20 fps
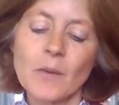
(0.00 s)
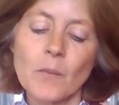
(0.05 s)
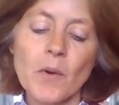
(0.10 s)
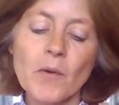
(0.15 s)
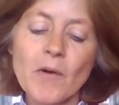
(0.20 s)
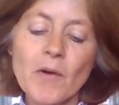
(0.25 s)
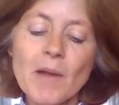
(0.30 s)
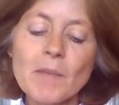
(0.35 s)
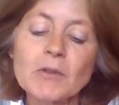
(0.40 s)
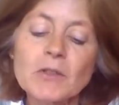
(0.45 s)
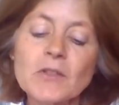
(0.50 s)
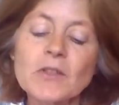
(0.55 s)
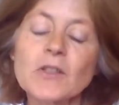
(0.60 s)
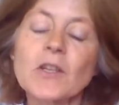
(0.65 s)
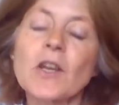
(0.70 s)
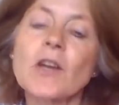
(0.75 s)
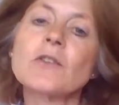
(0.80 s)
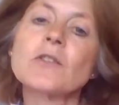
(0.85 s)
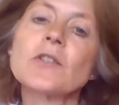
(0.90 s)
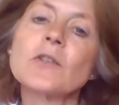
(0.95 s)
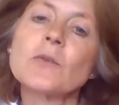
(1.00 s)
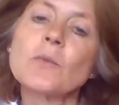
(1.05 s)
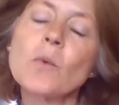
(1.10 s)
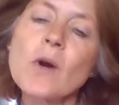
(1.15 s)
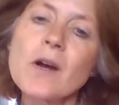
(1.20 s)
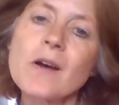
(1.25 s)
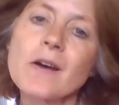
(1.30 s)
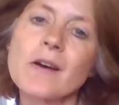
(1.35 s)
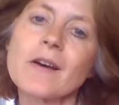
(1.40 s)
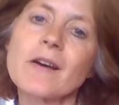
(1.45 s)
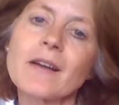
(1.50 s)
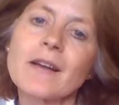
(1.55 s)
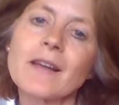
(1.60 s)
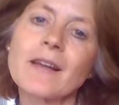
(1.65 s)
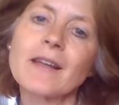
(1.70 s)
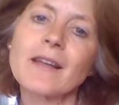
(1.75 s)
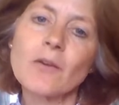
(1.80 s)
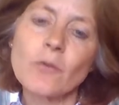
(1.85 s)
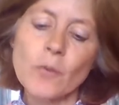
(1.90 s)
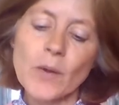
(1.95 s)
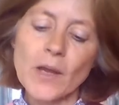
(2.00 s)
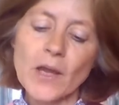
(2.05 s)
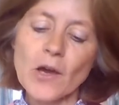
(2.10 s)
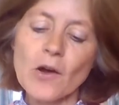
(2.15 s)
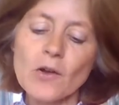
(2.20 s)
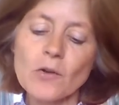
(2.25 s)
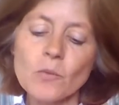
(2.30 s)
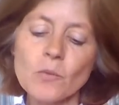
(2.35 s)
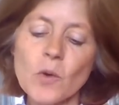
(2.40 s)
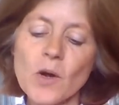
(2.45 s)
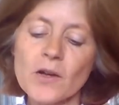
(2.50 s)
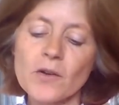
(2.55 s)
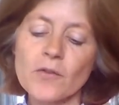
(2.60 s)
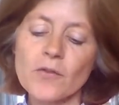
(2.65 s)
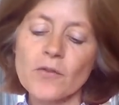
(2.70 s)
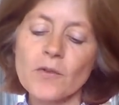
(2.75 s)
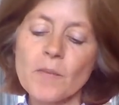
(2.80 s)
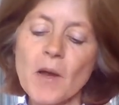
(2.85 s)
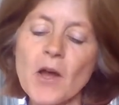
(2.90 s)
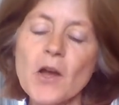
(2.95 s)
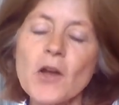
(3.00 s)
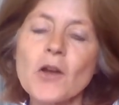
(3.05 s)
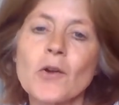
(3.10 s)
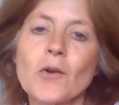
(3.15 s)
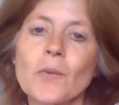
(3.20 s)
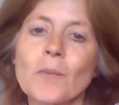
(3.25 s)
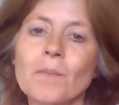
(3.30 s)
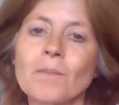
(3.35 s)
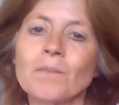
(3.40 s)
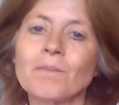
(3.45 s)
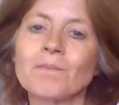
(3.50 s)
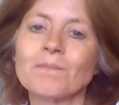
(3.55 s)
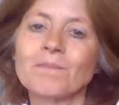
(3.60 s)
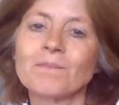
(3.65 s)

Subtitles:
We're able to go to work if we can't work from home.